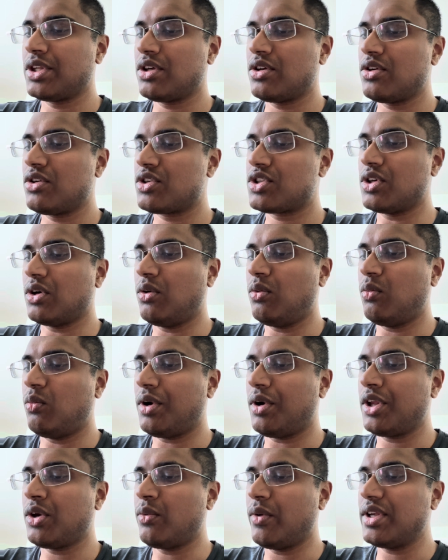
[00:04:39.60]
So,
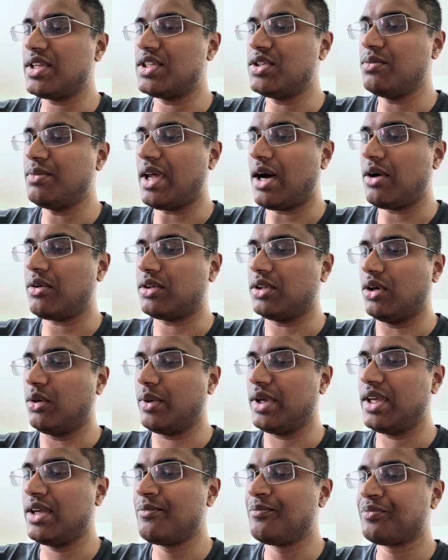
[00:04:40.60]
what are you going to do now,
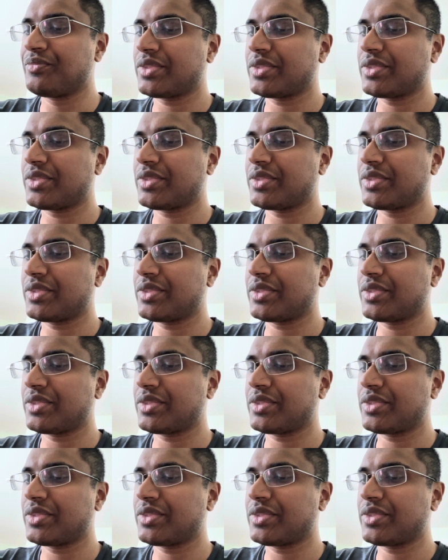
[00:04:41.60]
Chloe?